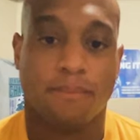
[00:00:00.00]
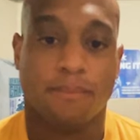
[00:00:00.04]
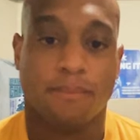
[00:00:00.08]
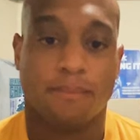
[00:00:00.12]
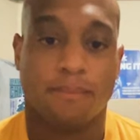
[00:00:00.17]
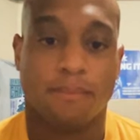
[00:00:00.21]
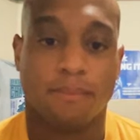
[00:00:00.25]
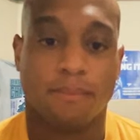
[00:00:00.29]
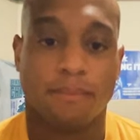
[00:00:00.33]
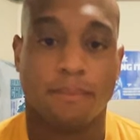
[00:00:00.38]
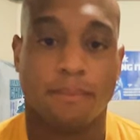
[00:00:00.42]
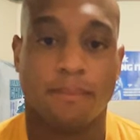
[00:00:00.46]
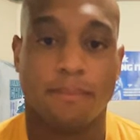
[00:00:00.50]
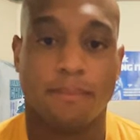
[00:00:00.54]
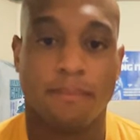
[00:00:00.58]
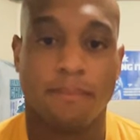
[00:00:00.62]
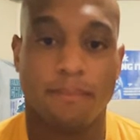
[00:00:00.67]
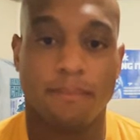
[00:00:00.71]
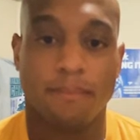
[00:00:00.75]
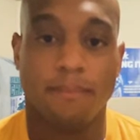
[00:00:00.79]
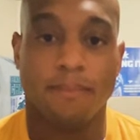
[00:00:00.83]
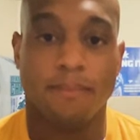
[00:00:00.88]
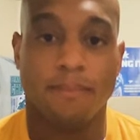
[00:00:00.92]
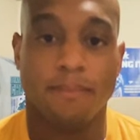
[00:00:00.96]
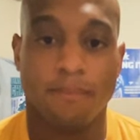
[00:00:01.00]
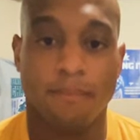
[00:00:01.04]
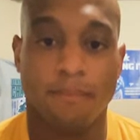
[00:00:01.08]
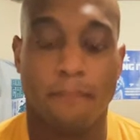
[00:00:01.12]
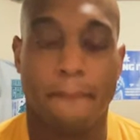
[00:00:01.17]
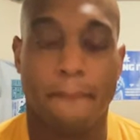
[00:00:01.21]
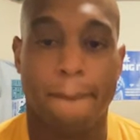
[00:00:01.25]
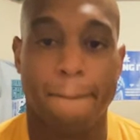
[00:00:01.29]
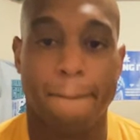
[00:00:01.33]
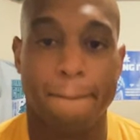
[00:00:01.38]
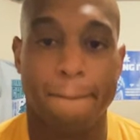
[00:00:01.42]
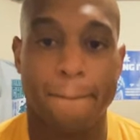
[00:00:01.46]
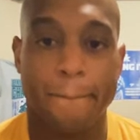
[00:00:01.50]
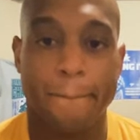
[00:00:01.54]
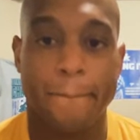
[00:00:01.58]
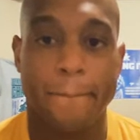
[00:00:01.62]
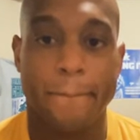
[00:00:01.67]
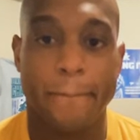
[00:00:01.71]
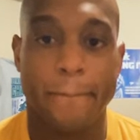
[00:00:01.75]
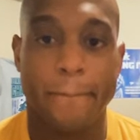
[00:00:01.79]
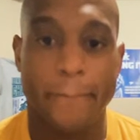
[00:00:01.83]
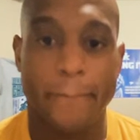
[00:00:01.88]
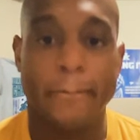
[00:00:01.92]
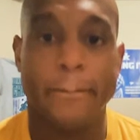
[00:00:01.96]

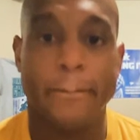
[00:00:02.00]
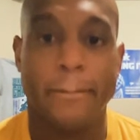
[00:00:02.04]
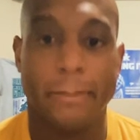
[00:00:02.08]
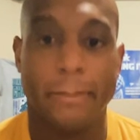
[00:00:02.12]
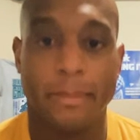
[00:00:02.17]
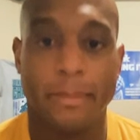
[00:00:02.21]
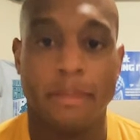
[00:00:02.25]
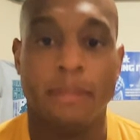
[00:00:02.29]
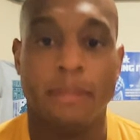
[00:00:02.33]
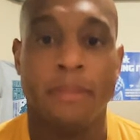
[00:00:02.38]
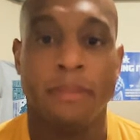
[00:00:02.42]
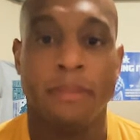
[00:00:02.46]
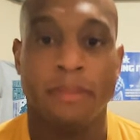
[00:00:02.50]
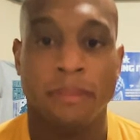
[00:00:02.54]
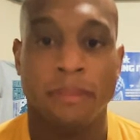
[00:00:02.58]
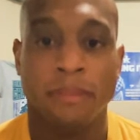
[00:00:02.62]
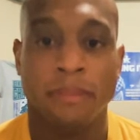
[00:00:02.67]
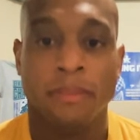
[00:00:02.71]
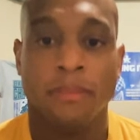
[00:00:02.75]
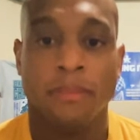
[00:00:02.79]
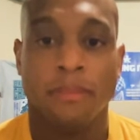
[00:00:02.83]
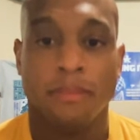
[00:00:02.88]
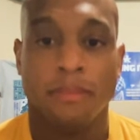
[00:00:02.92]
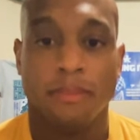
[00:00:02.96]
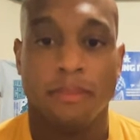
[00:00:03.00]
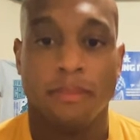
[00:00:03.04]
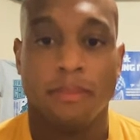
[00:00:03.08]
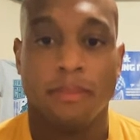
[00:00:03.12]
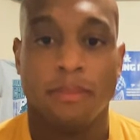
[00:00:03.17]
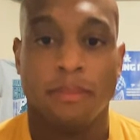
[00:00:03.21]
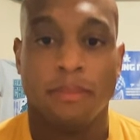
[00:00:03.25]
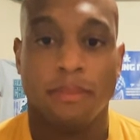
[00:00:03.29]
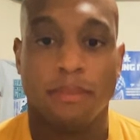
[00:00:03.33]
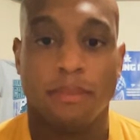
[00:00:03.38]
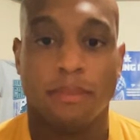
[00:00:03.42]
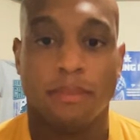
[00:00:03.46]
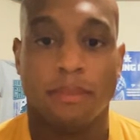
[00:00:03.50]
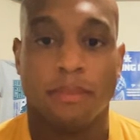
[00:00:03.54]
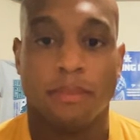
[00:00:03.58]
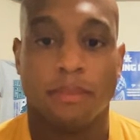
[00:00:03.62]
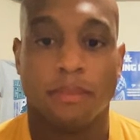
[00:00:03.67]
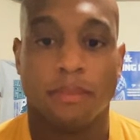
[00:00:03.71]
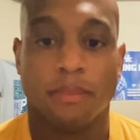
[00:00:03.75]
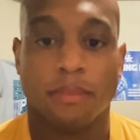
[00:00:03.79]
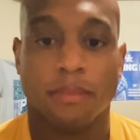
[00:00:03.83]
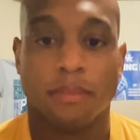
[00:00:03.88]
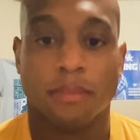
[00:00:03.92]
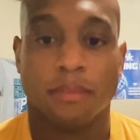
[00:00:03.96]

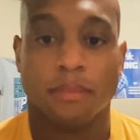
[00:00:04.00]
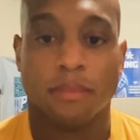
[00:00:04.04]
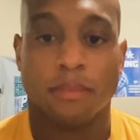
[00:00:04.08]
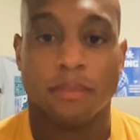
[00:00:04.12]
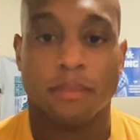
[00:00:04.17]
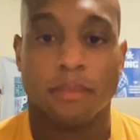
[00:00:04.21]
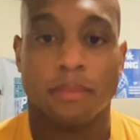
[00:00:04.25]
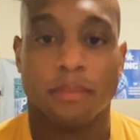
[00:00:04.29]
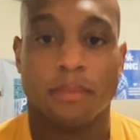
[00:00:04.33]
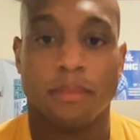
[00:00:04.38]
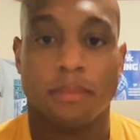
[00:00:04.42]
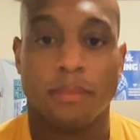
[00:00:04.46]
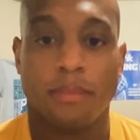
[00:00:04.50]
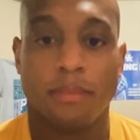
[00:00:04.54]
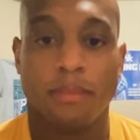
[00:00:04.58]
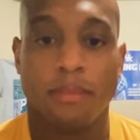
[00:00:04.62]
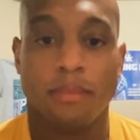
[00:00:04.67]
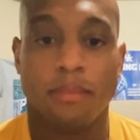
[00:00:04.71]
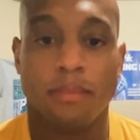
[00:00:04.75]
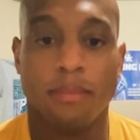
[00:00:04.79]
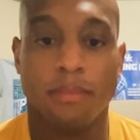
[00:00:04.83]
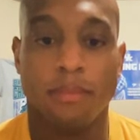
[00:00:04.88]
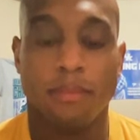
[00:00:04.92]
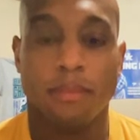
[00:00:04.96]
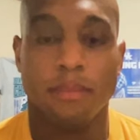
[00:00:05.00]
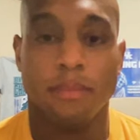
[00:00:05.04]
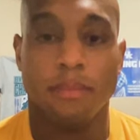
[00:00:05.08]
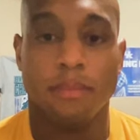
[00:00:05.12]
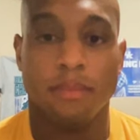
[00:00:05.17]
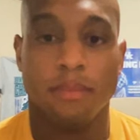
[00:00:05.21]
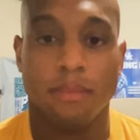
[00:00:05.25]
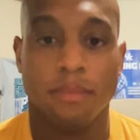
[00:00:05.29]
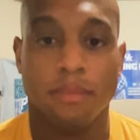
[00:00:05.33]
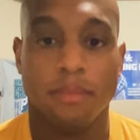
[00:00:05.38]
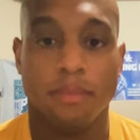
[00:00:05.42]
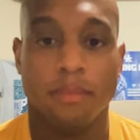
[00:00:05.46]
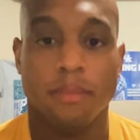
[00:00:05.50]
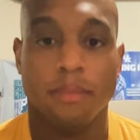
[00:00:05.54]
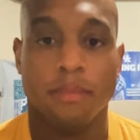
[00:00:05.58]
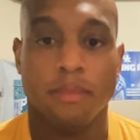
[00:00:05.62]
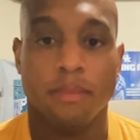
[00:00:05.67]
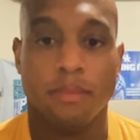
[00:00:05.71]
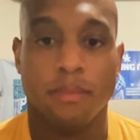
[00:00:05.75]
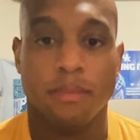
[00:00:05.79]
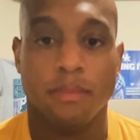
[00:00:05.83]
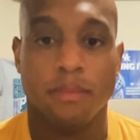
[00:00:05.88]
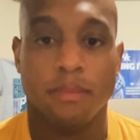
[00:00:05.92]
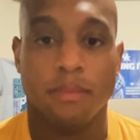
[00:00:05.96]

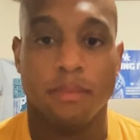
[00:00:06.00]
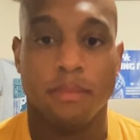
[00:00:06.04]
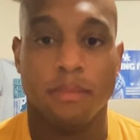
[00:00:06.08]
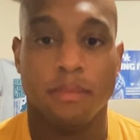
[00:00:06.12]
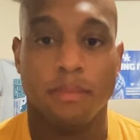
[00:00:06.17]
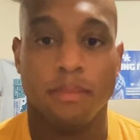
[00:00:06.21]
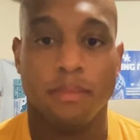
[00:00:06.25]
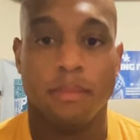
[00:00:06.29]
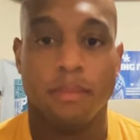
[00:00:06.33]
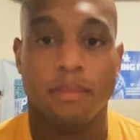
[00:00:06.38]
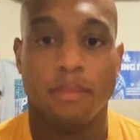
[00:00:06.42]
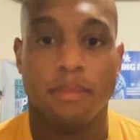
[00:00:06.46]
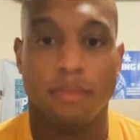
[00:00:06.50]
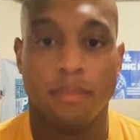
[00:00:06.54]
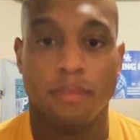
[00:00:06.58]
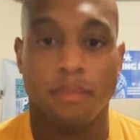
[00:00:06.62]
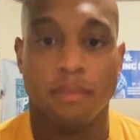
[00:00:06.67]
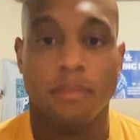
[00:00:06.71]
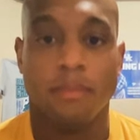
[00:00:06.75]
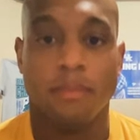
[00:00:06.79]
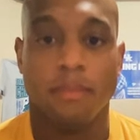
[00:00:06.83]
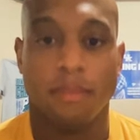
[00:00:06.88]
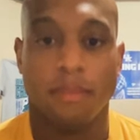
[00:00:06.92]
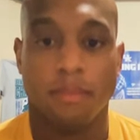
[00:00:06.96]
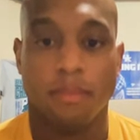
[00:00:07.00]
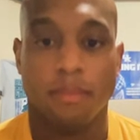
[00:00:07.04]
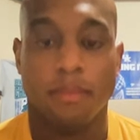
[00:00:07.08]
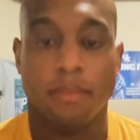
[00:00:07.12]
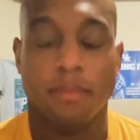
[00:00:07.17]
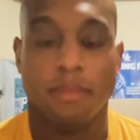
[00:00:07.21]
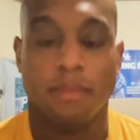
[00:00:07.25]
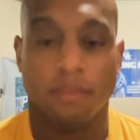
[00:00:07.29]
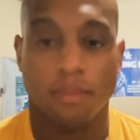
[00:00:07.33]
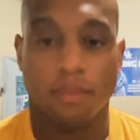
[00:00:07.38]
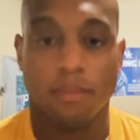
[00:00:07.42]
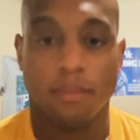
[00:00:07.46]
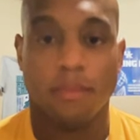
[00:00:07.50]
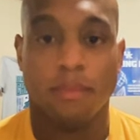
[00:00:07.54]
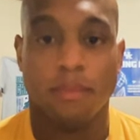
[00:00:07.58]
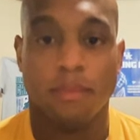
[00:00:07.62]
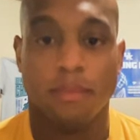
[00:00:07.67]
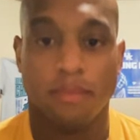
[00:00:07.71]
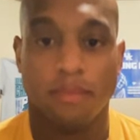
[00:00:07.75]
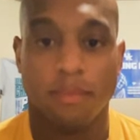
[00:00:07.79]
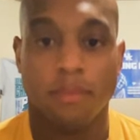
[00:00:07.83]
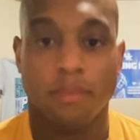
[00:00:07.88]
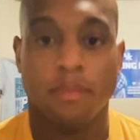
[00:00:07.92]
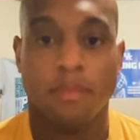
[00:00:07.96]

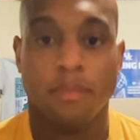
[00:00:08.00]
[no speech]